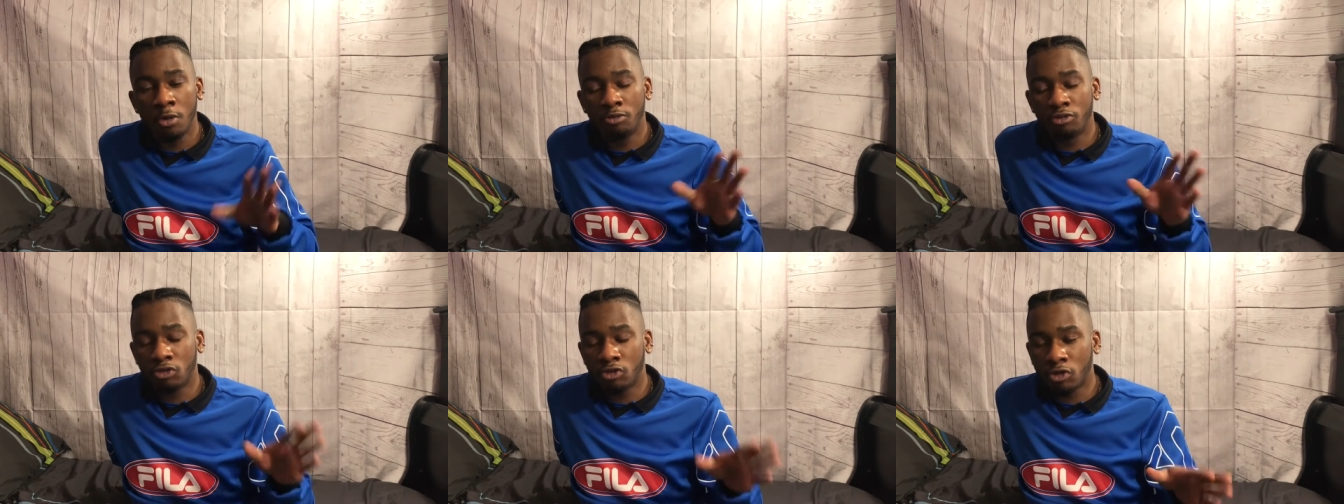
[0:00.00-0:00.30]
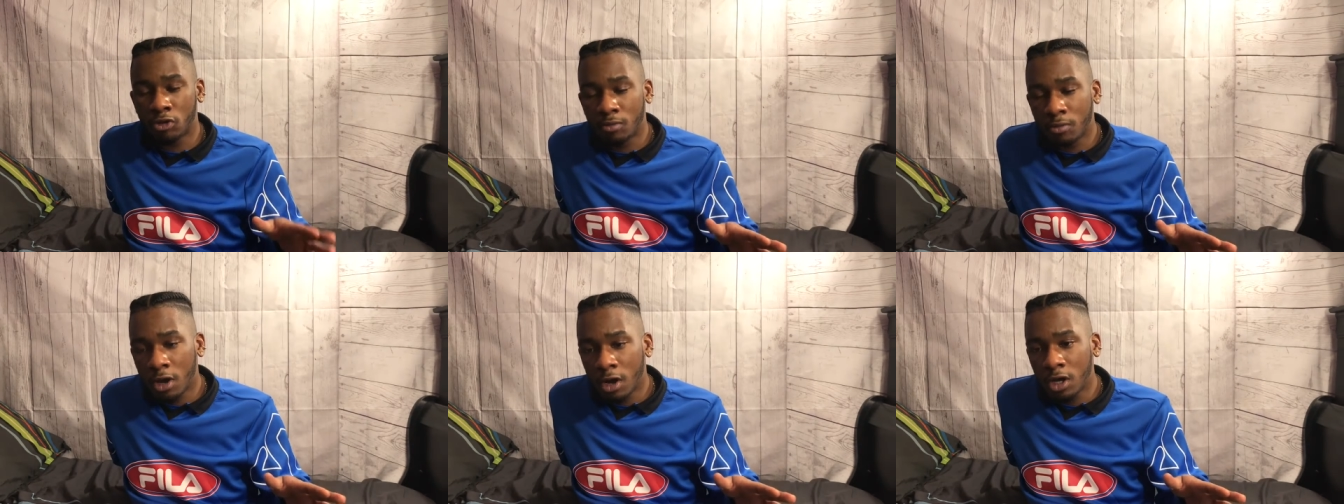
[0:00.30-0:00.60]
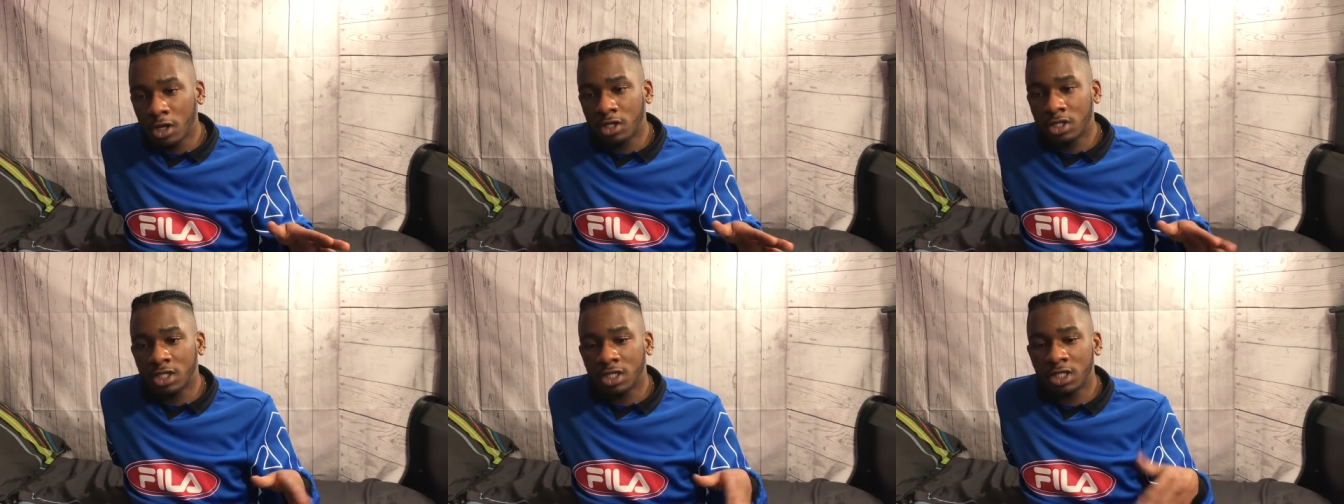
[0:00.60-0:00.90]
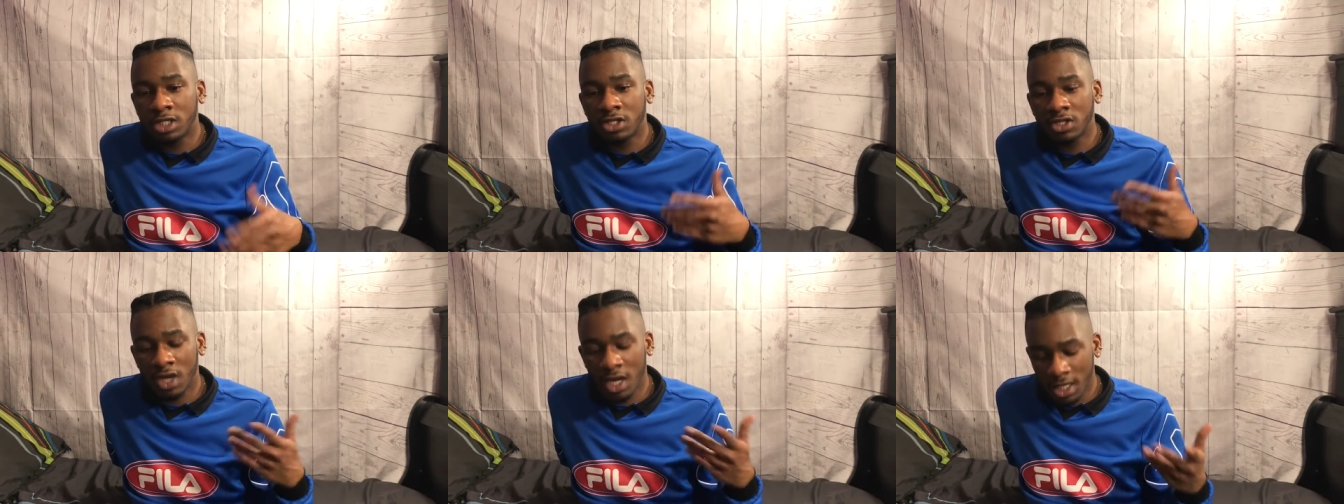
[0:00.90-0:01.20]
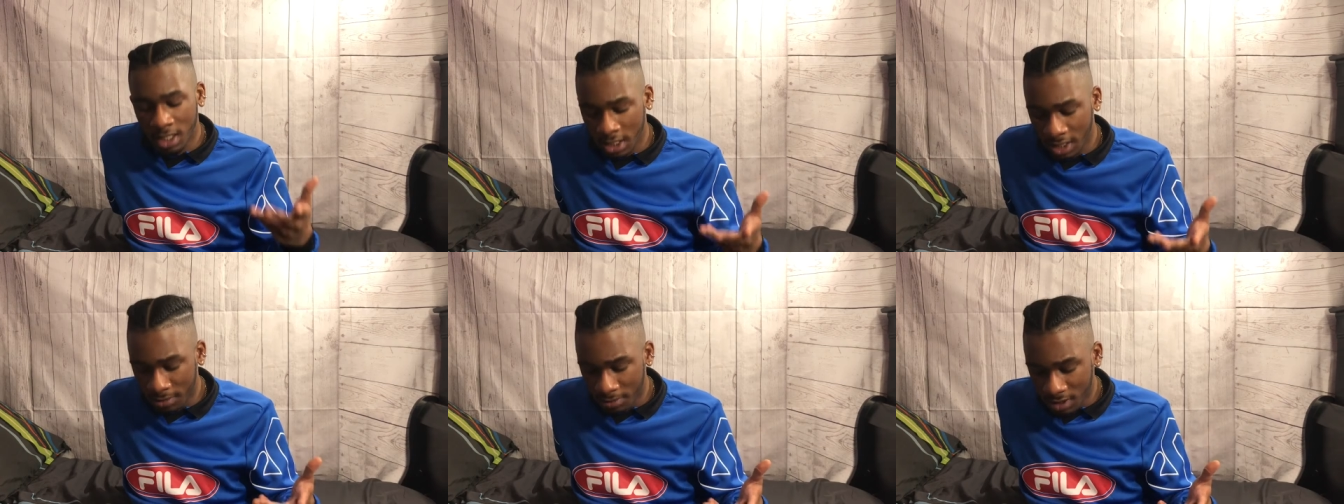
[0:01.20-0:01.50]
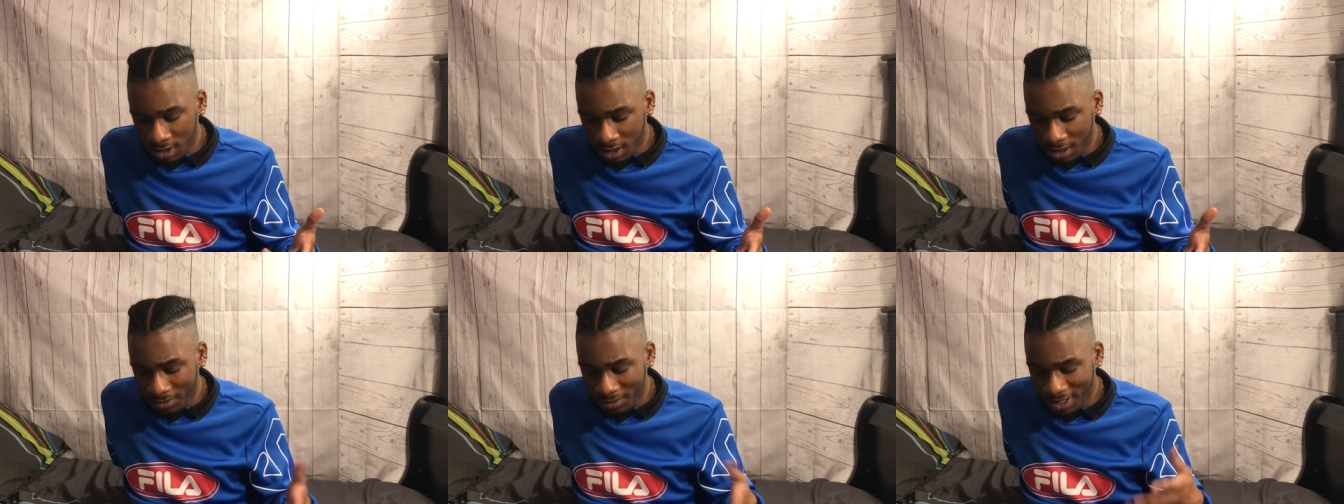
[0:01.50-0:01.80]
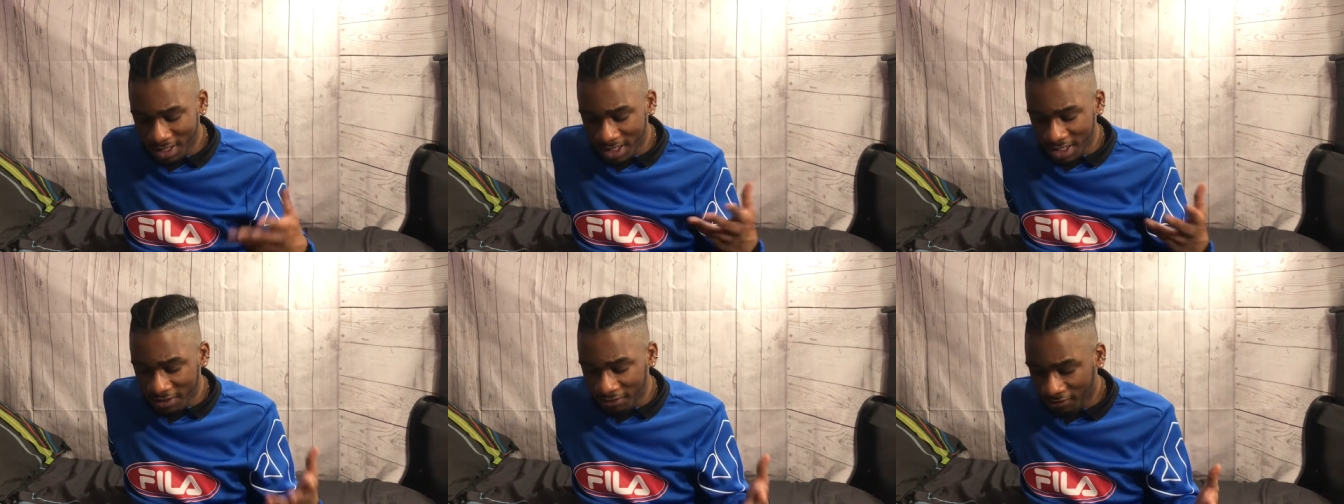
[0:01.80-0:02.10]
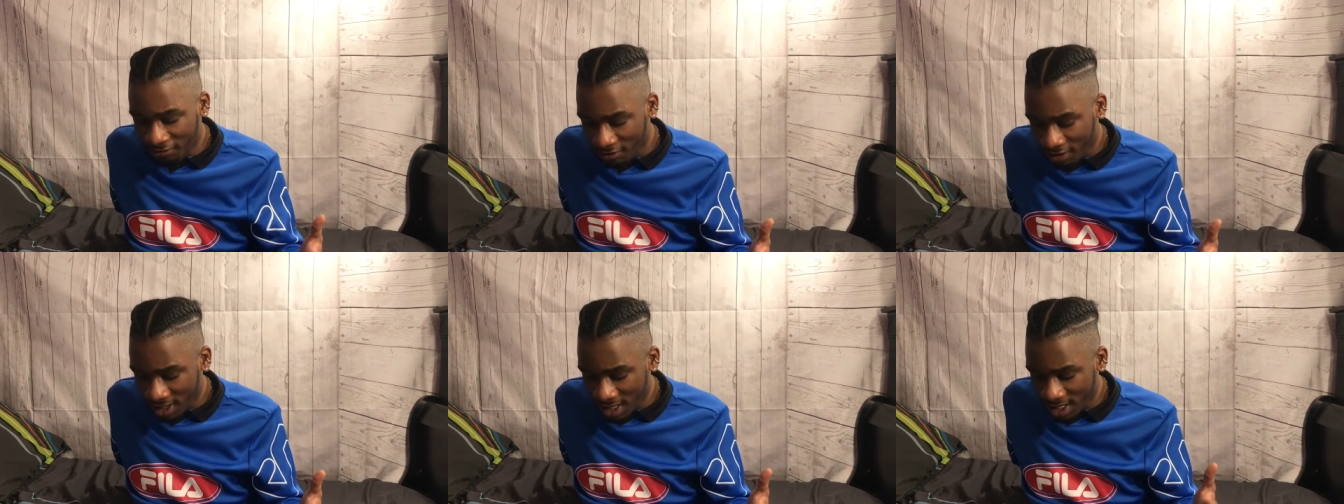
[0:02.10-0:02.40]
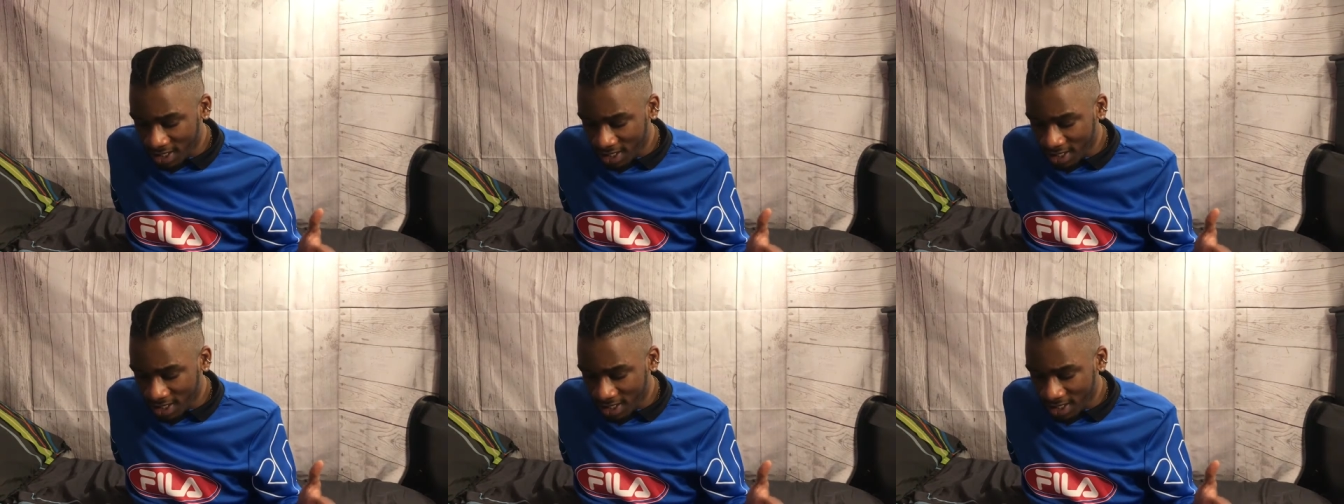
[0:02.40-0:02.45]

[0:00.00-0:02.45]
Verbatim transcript: Bruno Mars, he tried to give me something different.